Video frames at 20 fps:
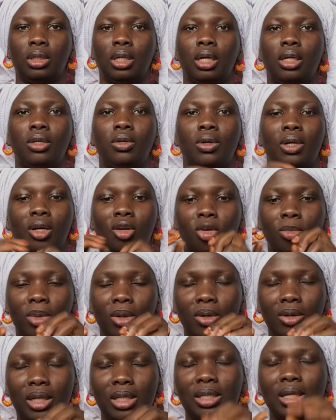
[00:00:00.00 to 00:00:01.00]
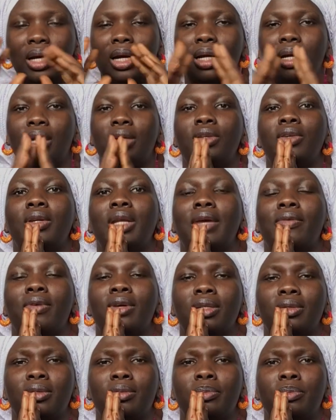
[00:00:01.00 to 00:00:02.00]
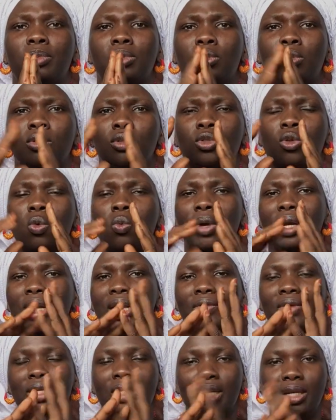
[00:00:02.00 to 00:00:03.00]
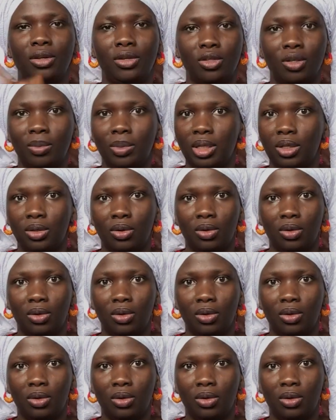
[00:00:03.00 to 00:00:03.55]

You cannot be on this earth and someone never tell you something you